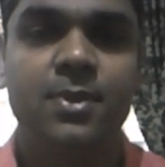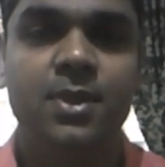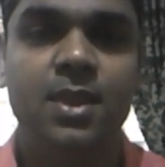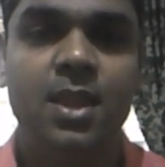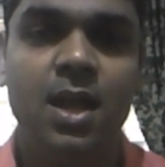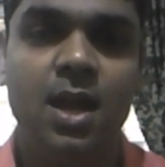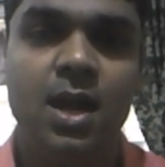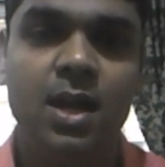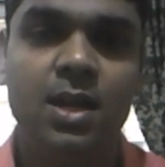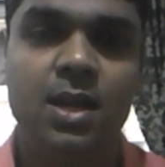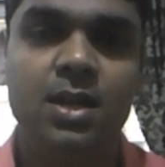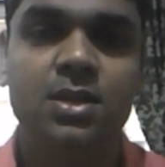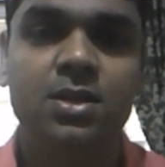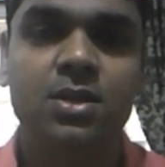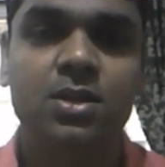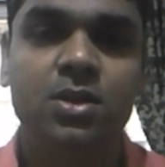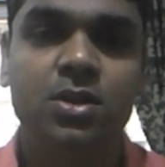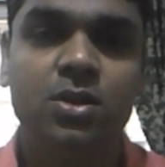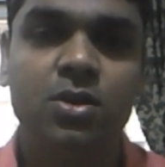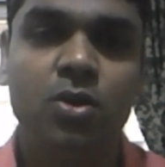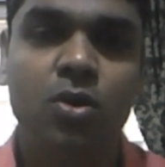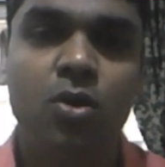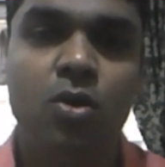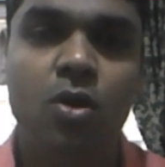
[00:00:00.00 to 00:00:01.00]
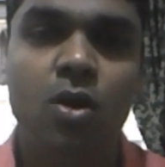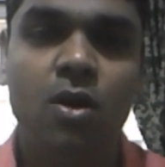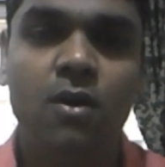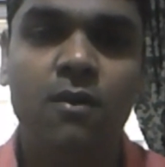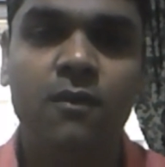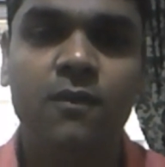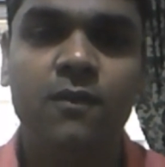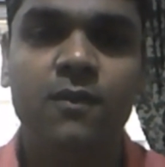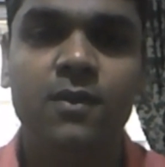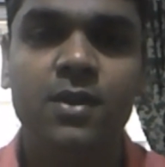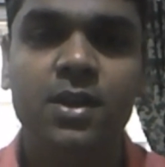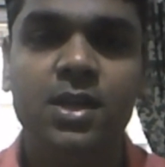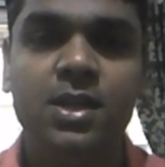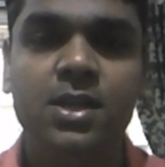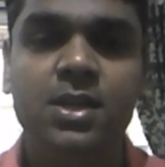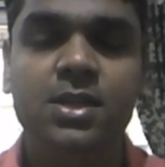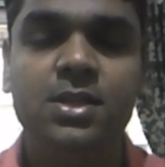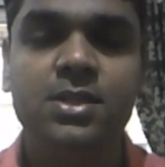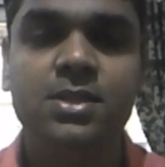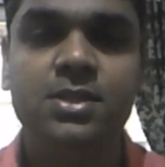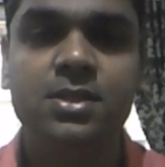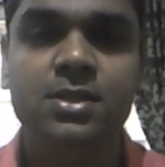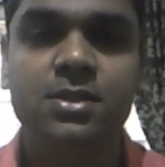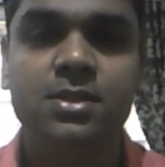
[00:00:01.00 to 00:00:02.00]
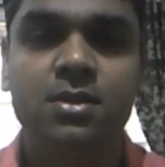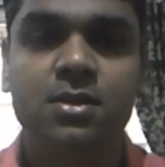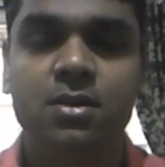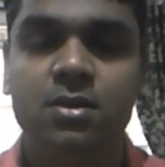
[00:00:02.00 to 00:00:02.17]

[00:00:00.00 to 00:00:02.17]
That cough is,